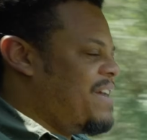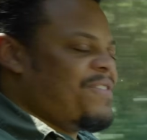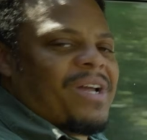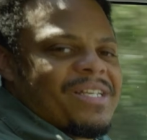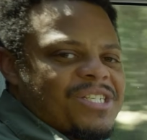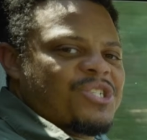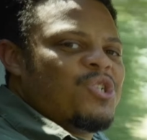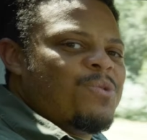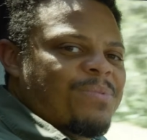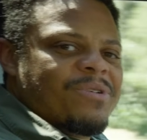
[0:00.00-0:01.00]
If you're not
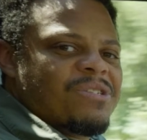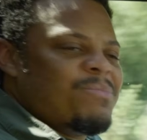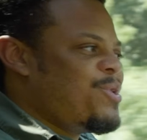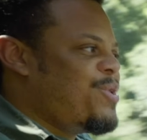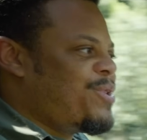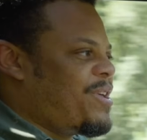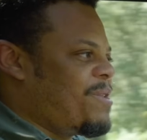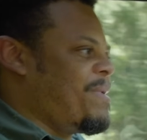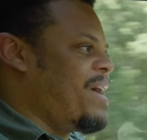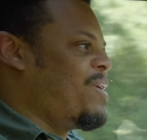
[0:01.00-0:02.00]
super smooth on
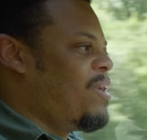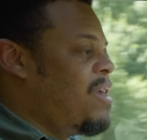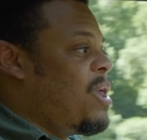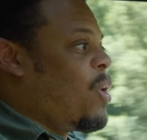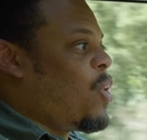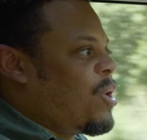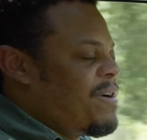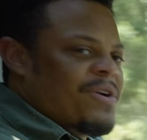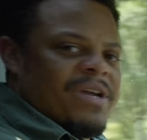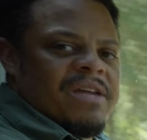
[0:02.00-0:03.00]
the pedal, or
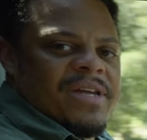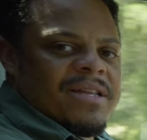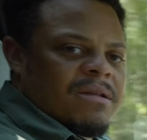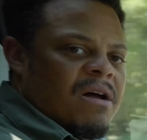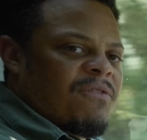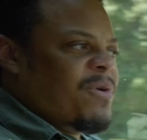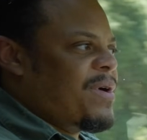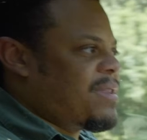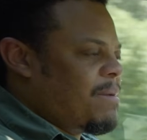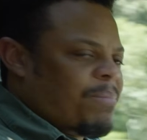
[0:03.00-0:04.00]
if your EV
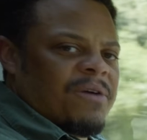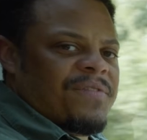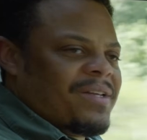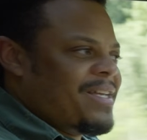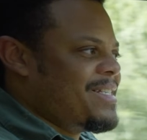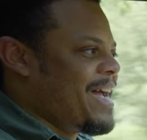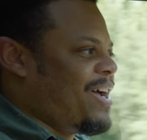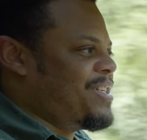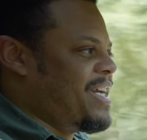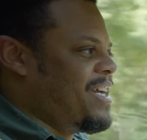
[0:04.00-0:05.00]
software isn't perfectly
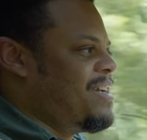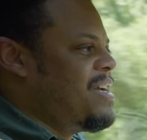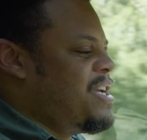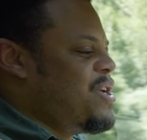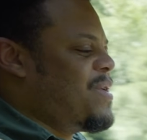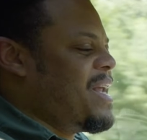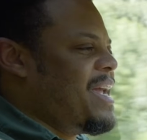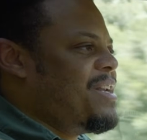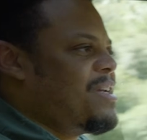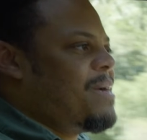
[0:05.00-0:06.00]
dialed in, you can
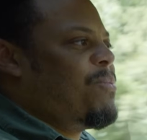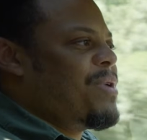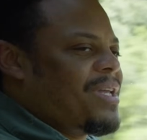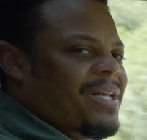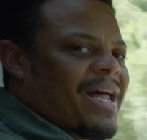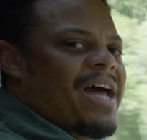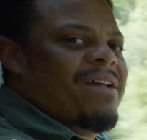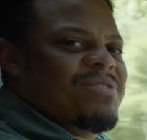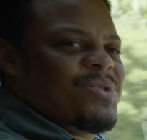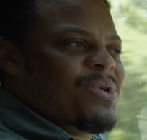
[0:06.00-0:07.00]
end up with a
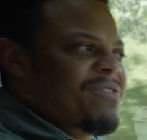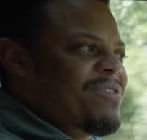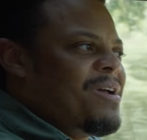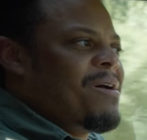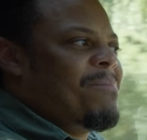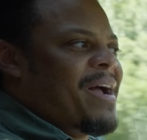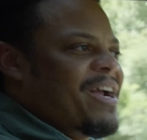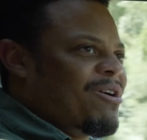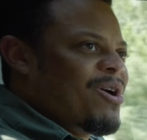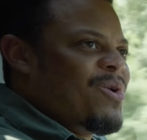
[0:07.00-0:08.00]
lot of sort of
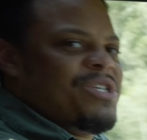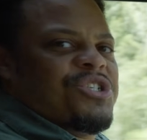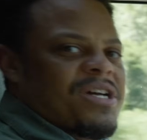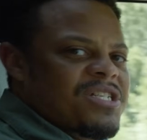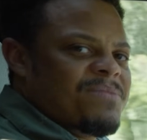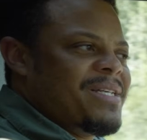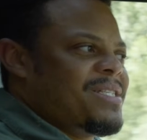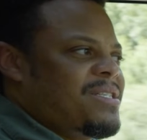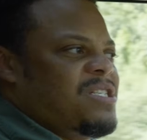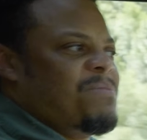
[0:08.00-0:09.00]
micro
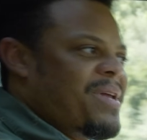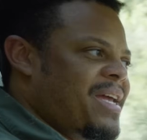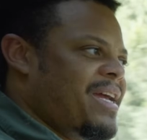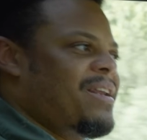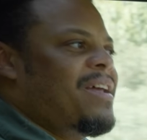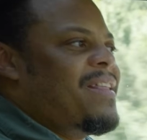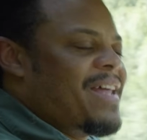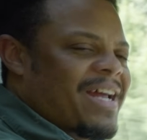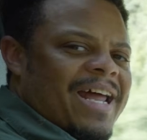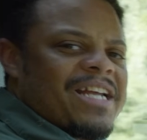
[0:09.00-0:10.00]
adjustments to speed
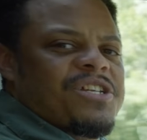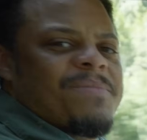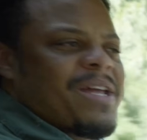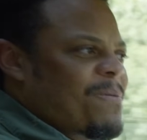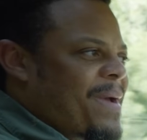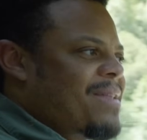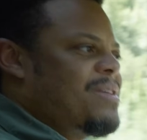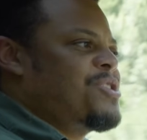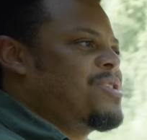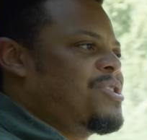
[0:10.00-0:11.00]
that can actually make your
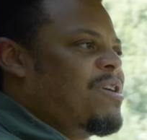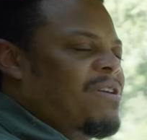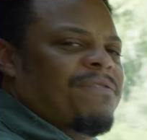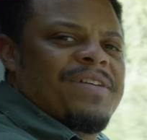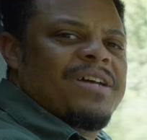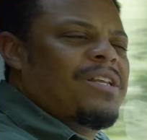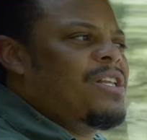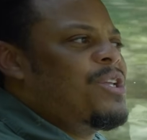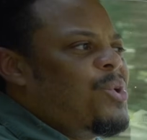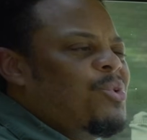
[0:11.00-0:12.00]
passenger start to feel a
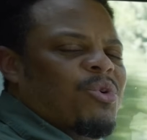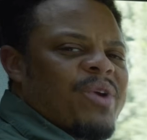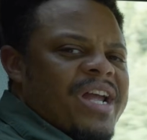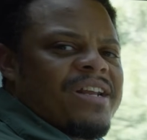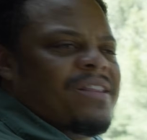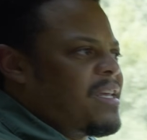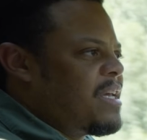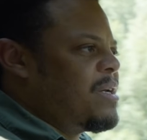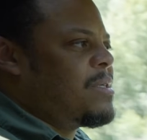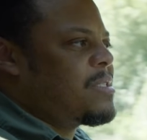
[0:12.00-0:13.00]
little green in the
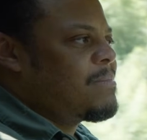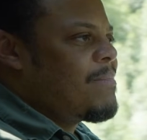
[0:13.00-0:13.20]
gills.